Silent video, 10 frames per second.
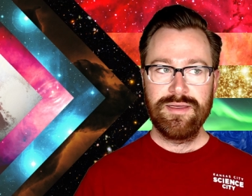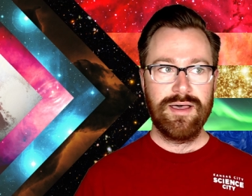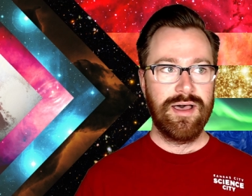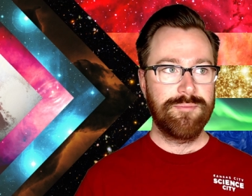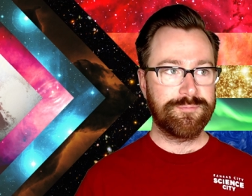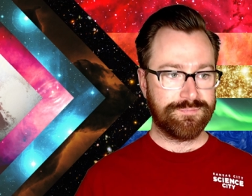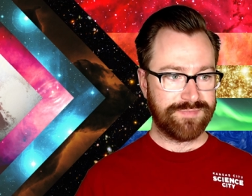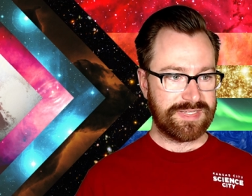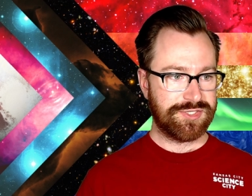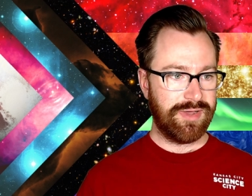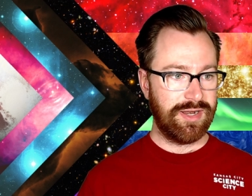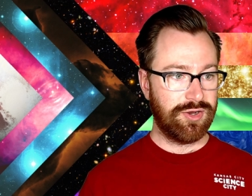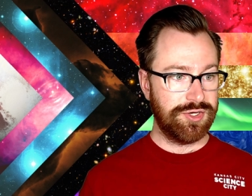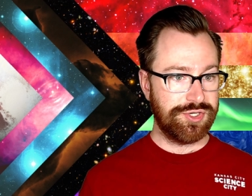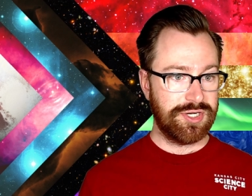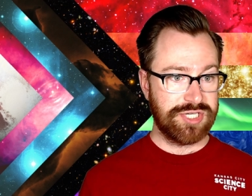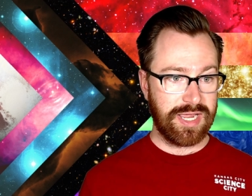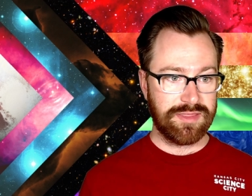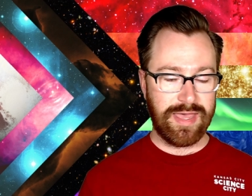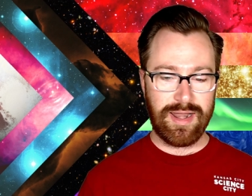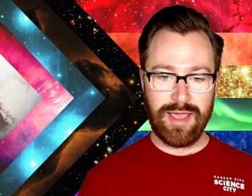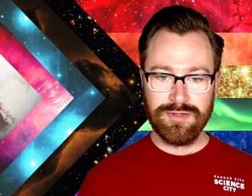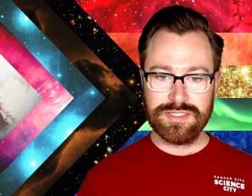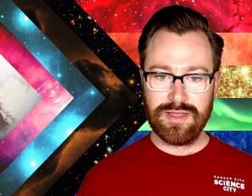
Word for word: Um, so I'd encourage you to check that out.